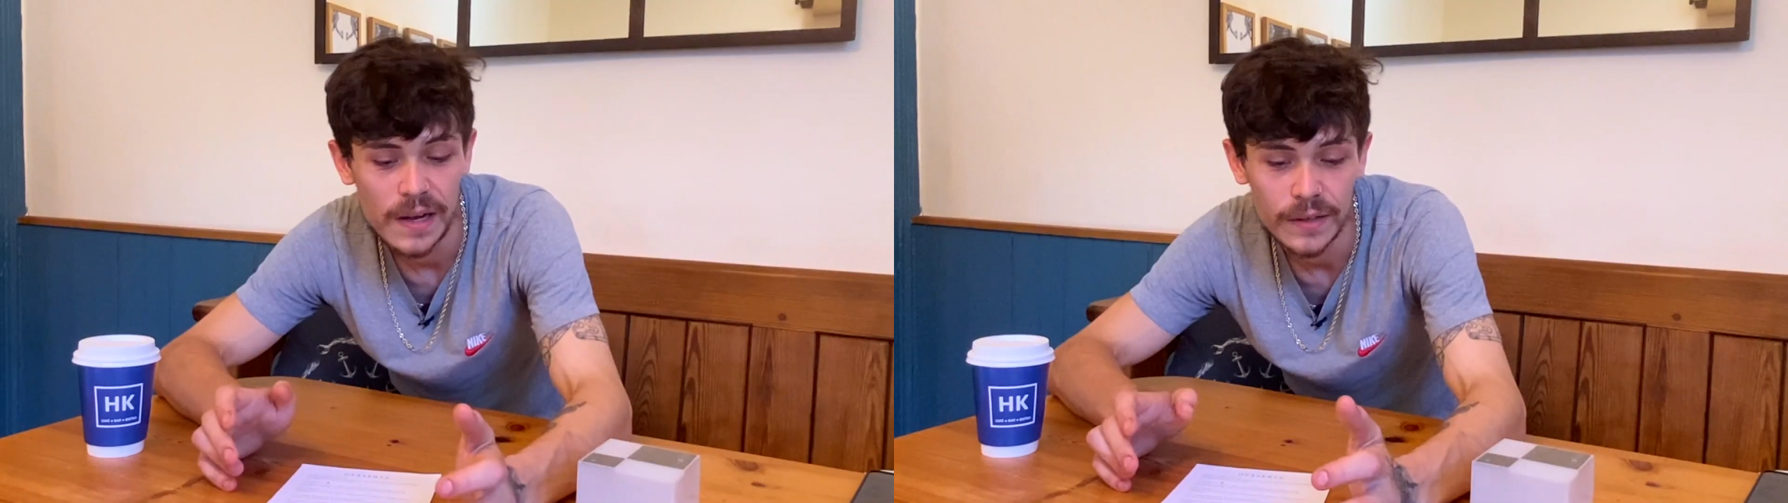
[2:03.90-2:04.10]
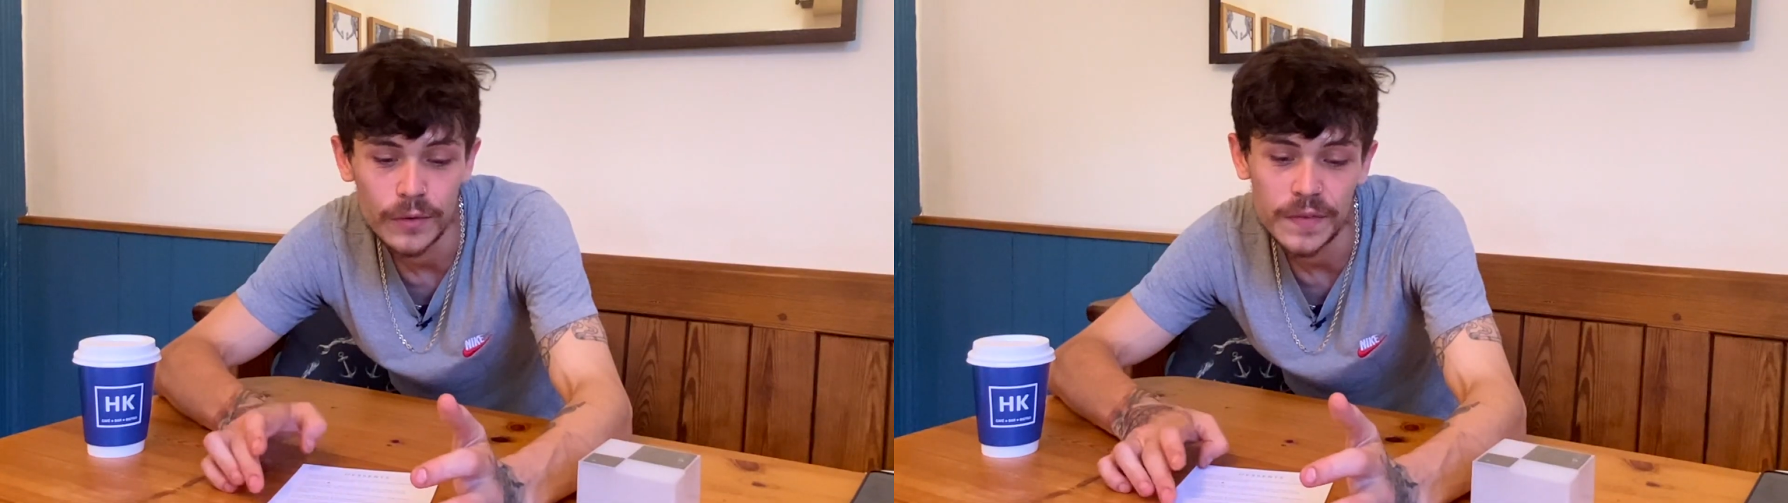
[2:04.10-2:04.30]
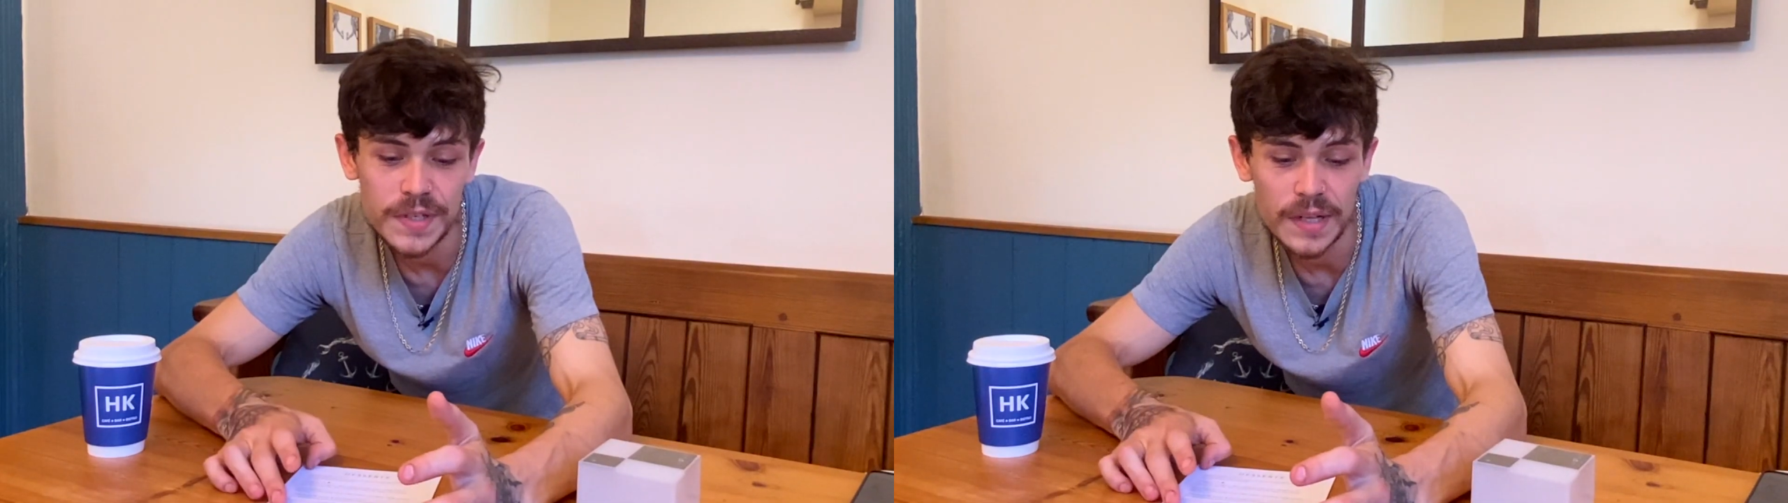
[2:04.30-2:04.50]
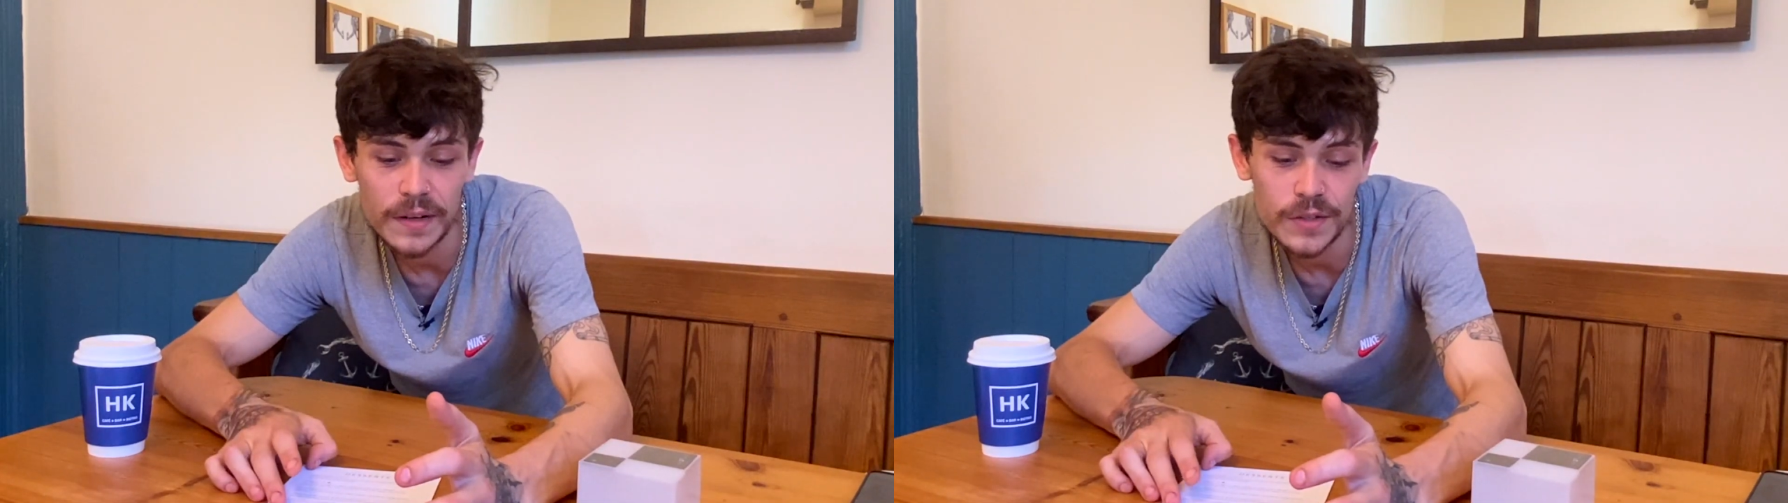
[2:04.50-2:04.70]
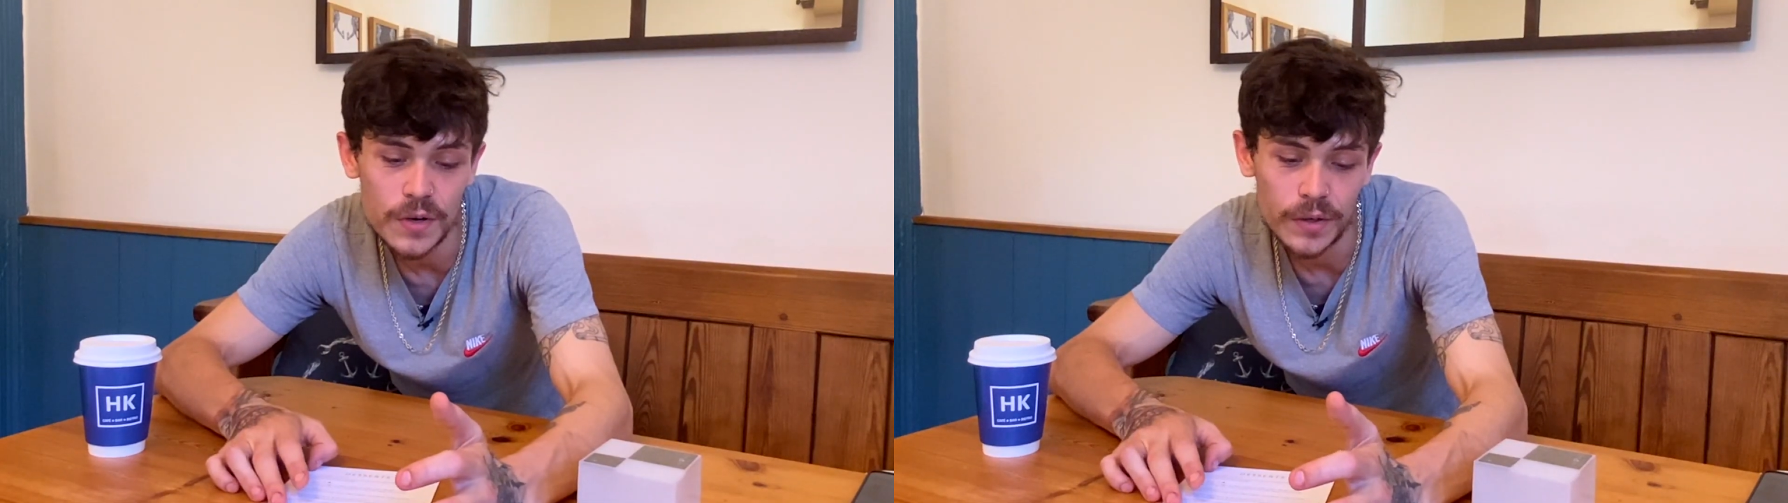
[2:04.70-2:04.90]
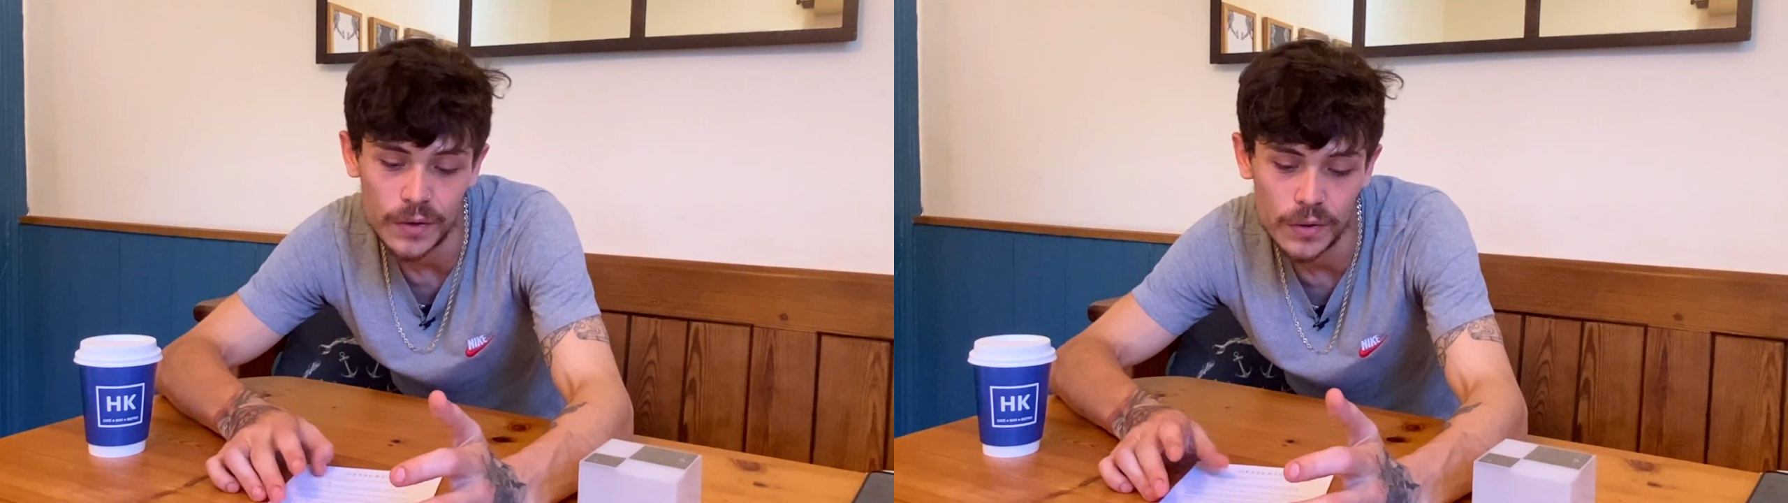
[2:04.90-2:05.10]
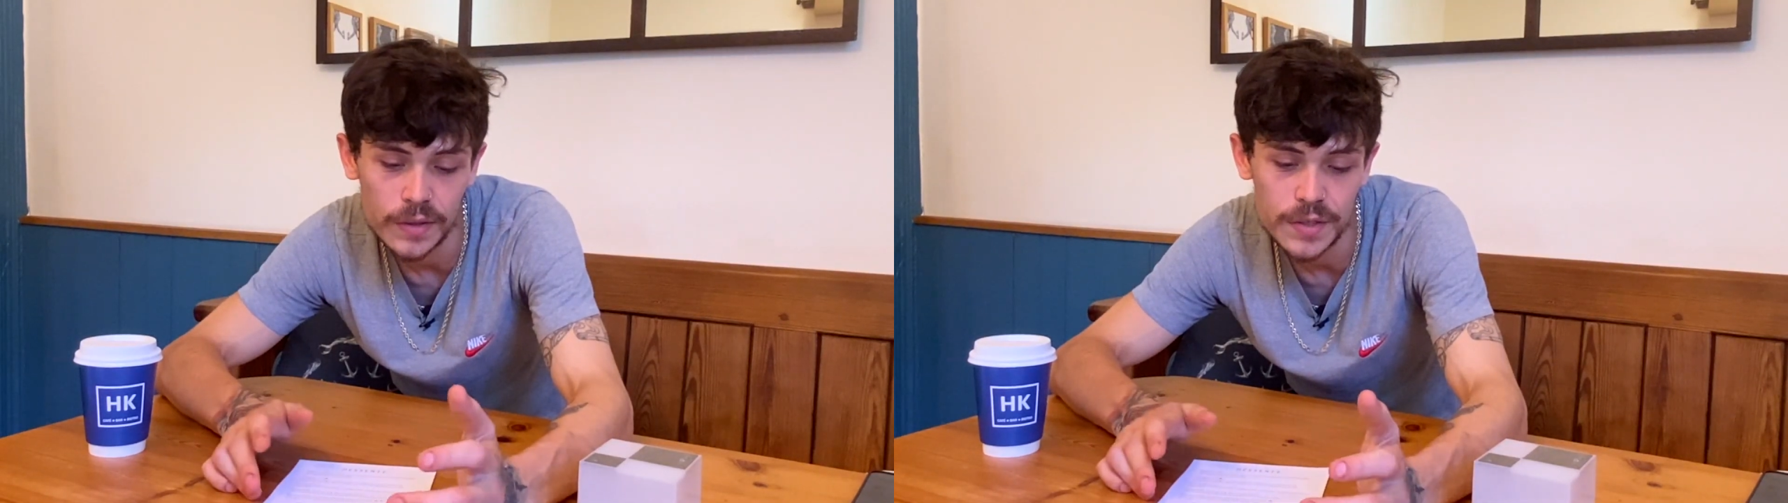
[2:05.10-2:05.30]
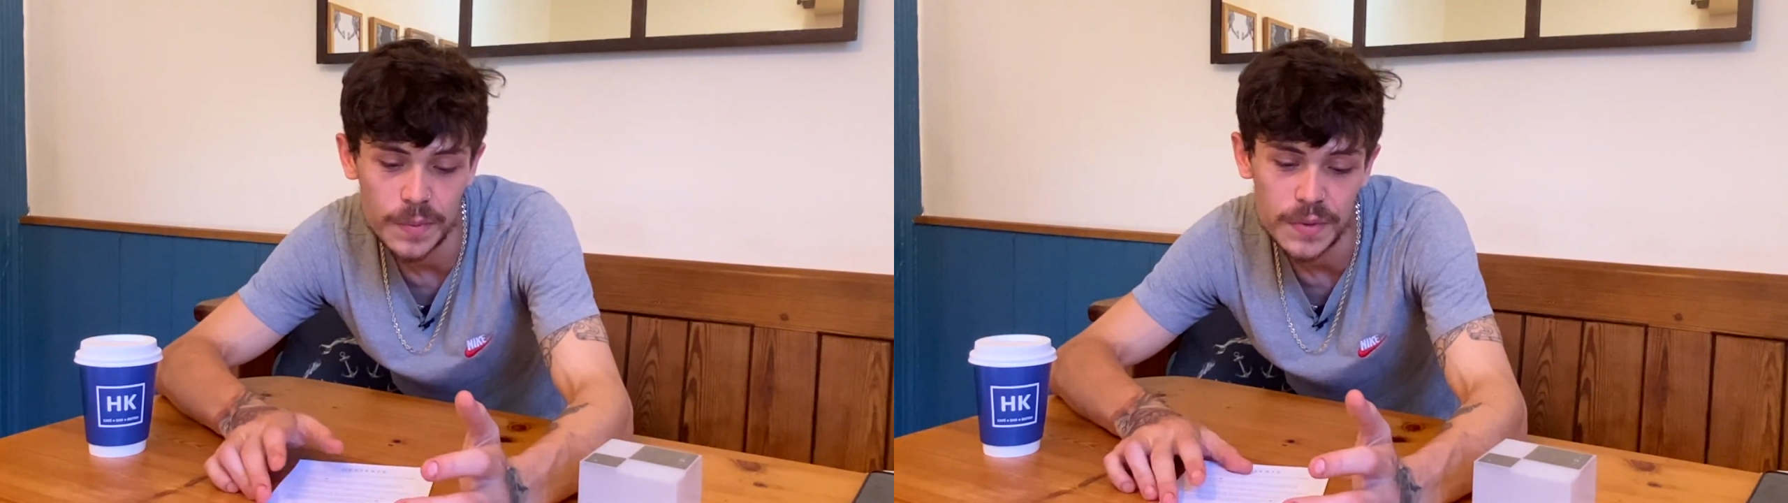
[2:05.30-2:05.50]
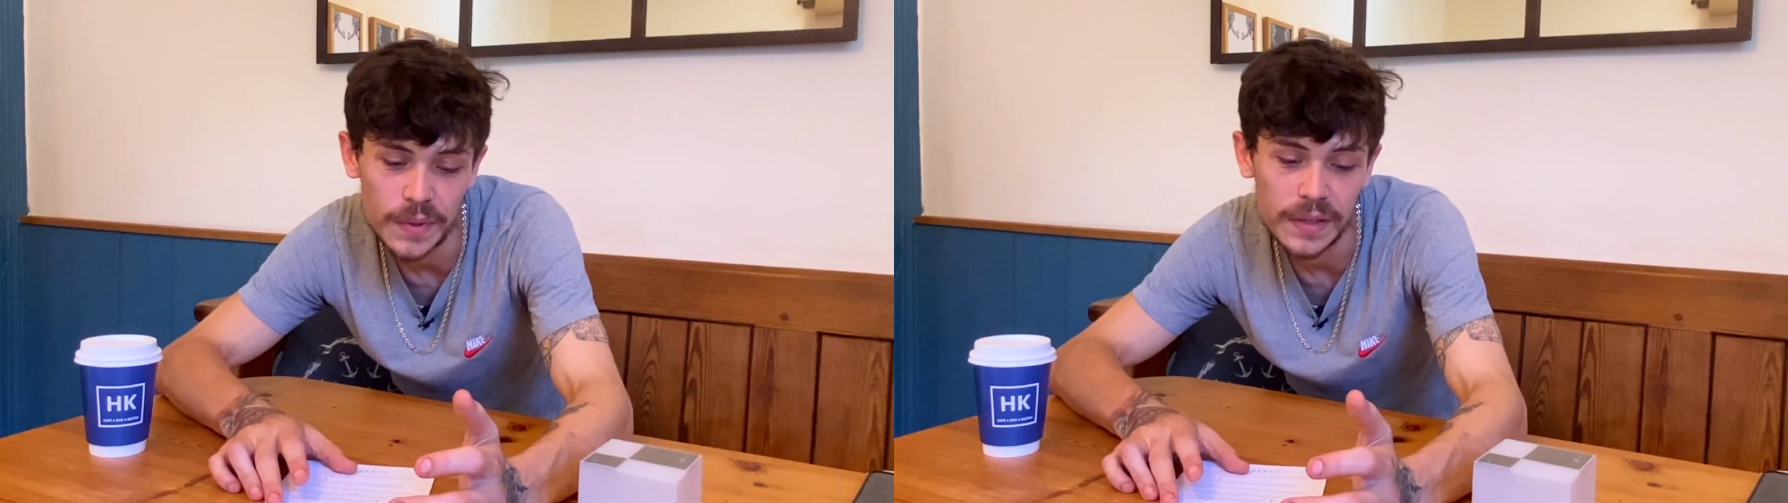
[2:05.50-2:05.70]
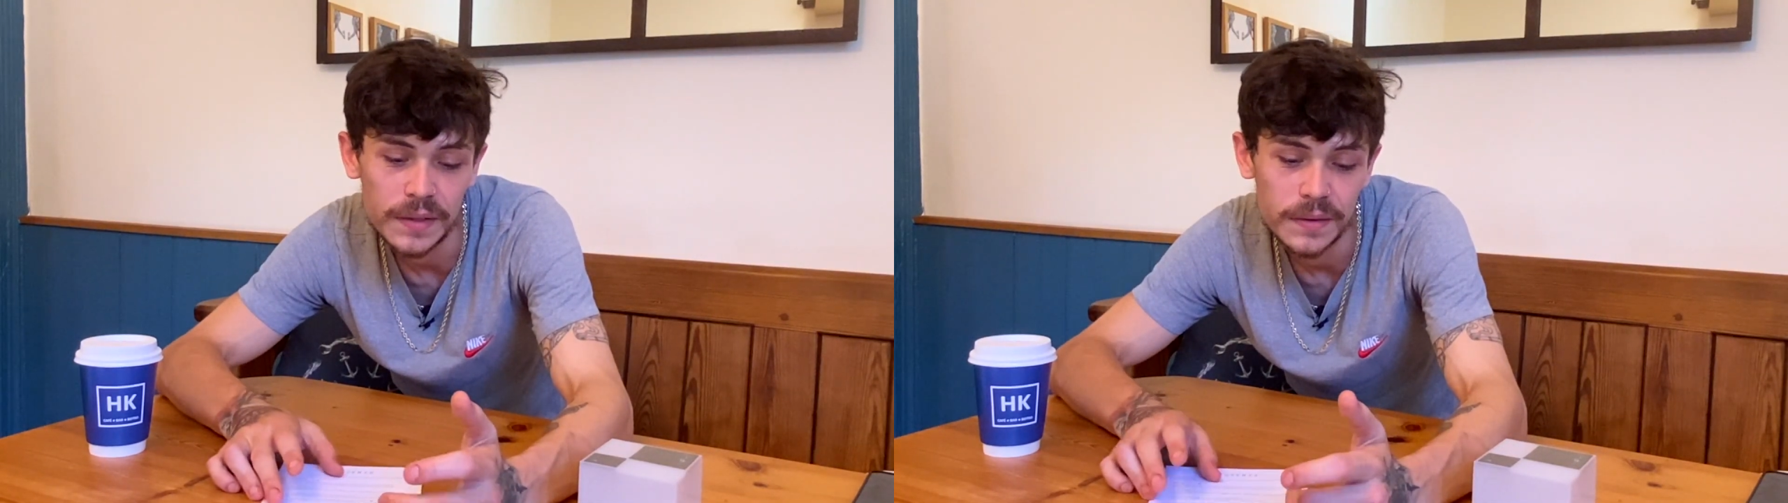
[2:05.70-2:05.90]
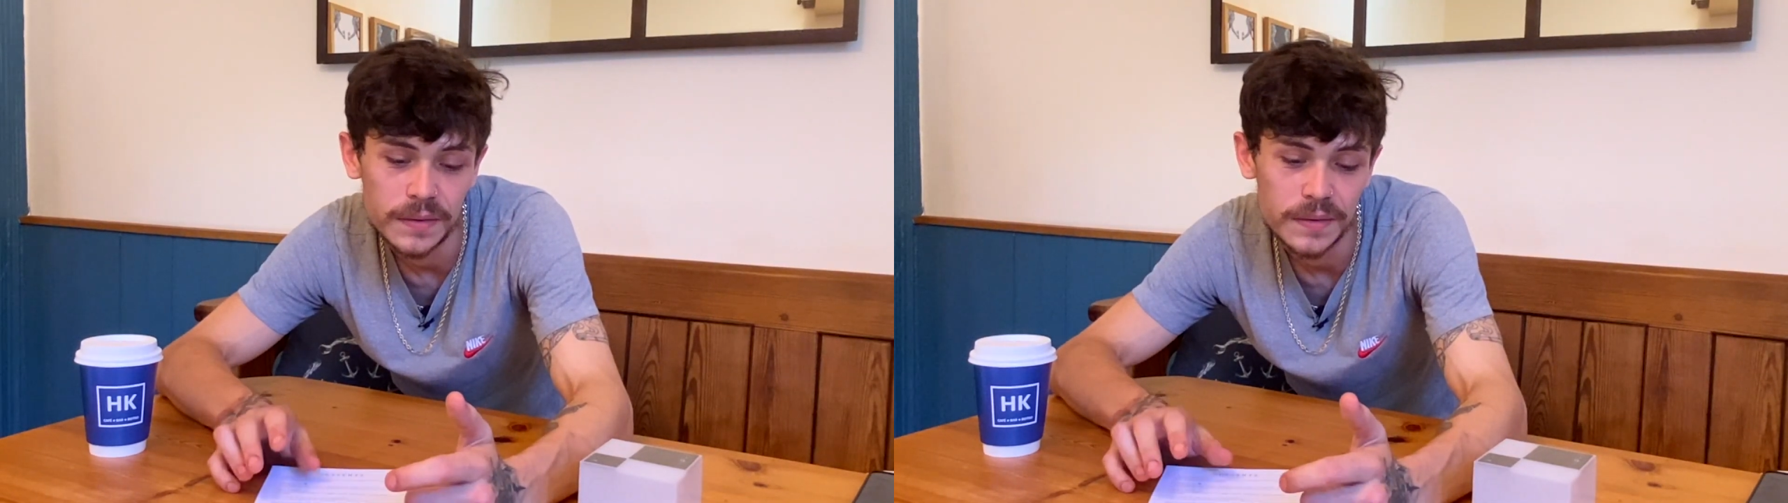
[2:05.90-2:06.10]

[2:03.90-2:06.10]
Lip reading: And obviously I tried college between